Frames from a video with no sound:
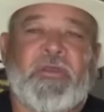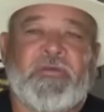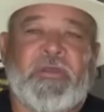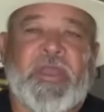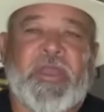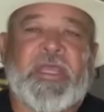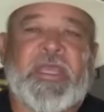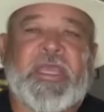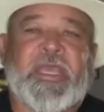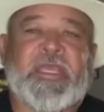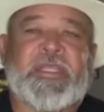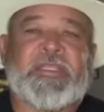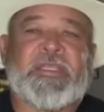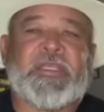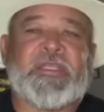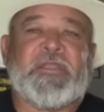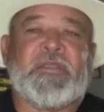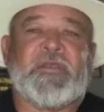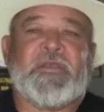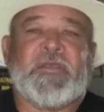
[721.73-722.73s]

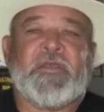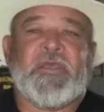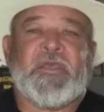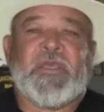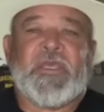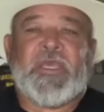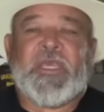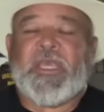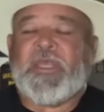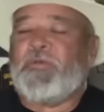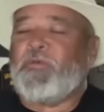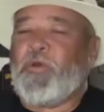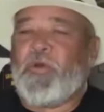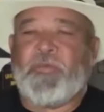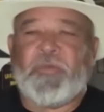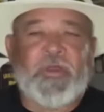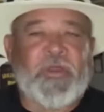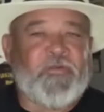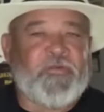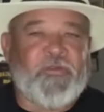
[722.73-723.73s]
relegated. It
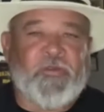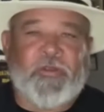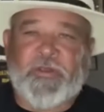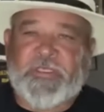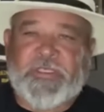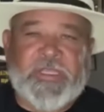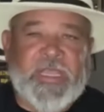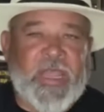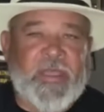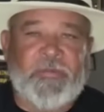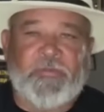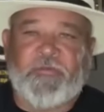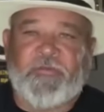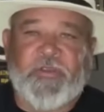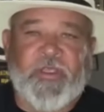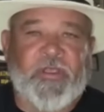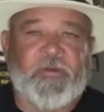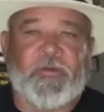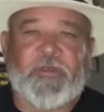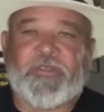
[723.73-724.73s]
won't be the first time
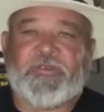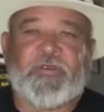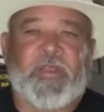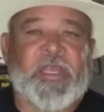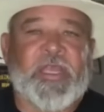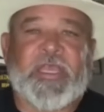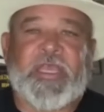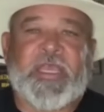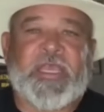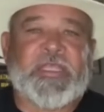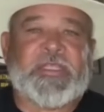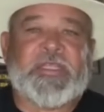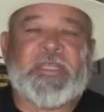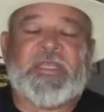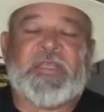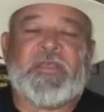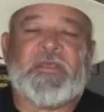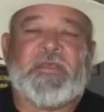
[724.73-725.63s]
Vere was relegated.